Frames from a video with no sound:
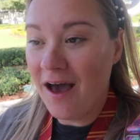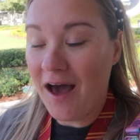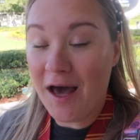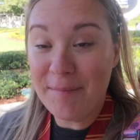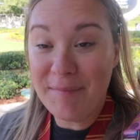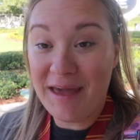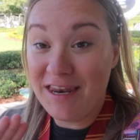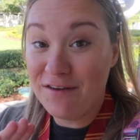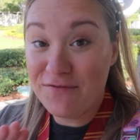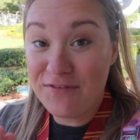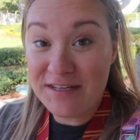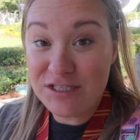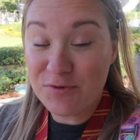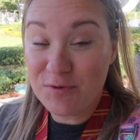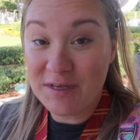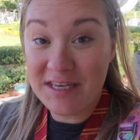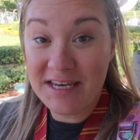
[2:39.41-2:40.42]
Um, and it
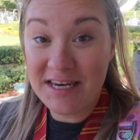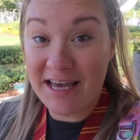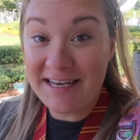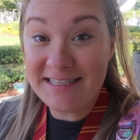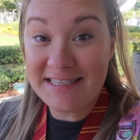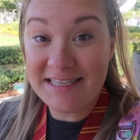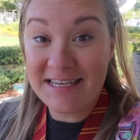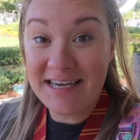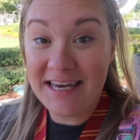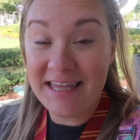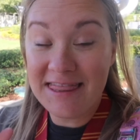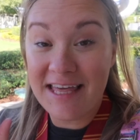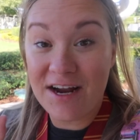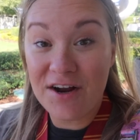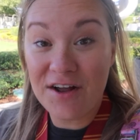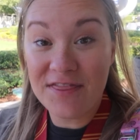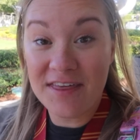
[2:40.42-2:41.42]
fits really nicely in
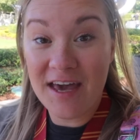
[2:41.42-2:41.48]
there.